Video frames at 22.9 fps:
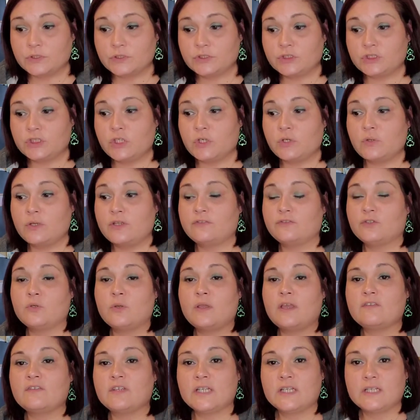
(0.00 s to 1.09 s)
So if you
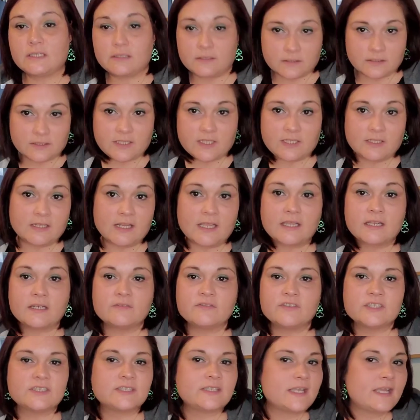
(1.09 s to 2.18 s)
have anything negative
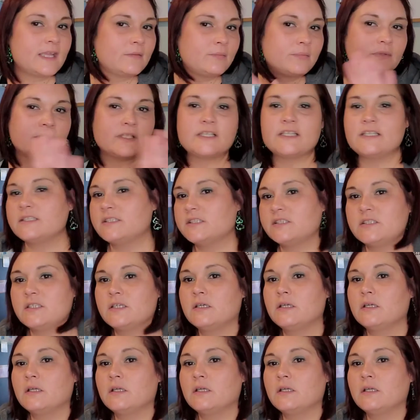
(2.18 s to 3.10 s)
to say, please